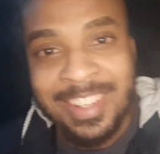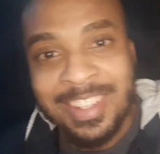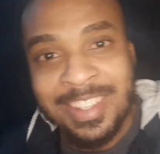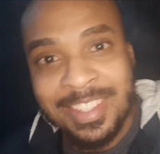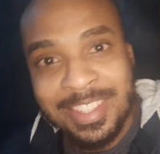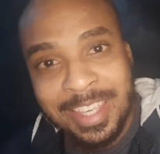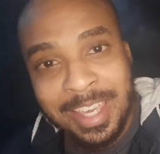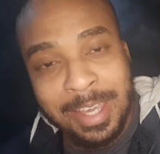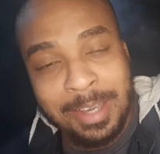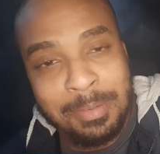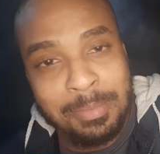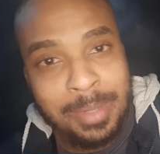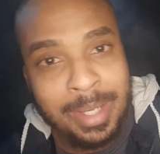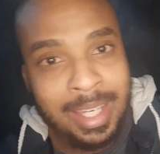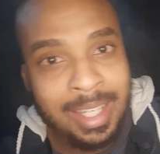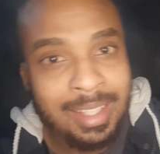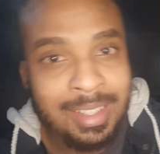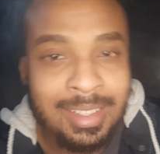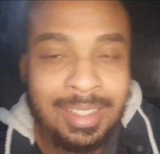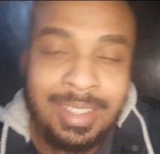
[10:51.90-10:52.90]
Yeah,
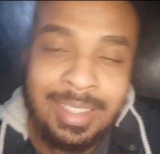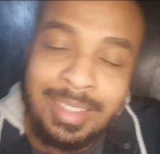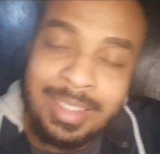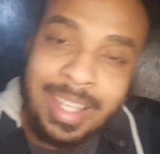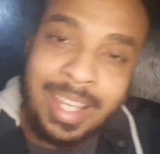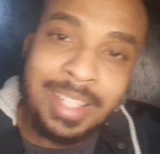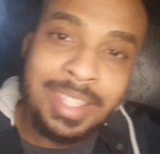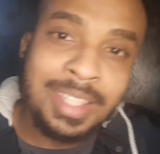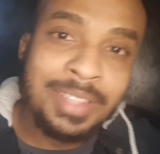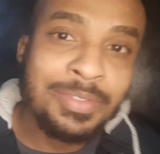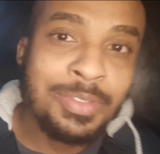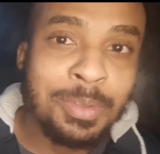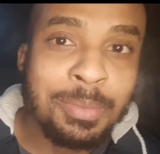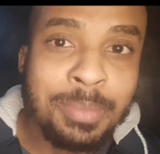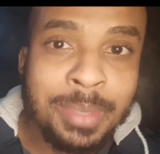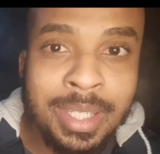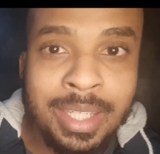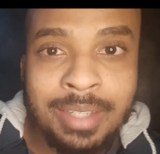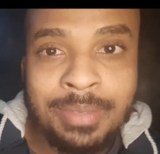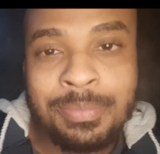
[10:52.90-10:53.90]
man, that's it from
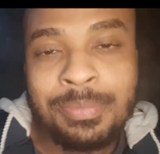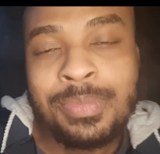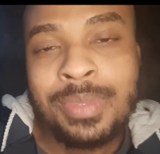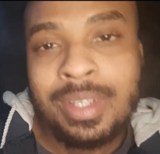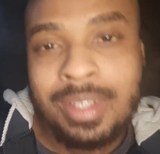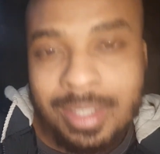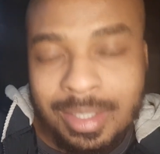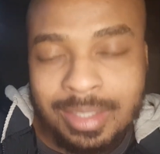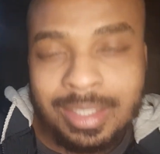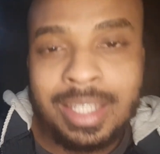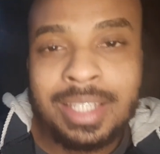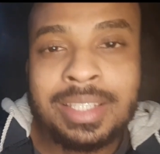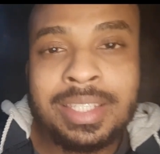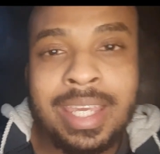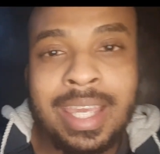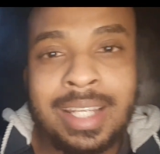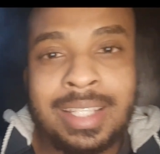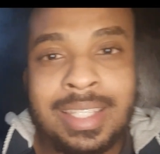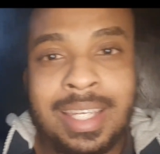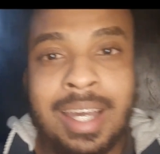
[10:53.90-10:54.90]
me. Stay
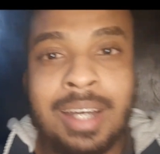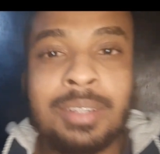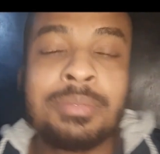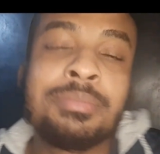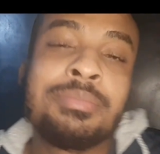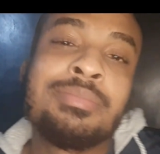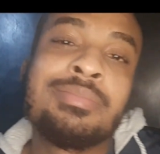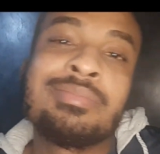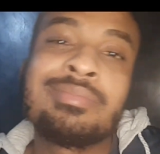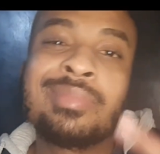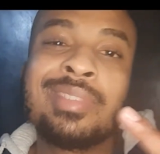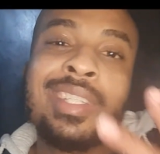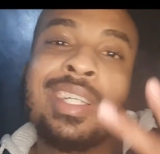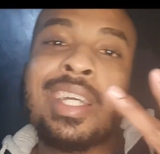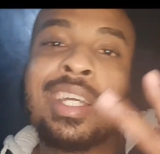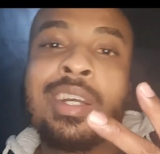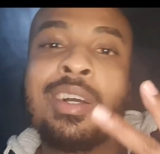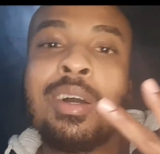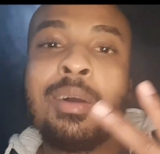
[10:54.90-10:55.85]
teched out and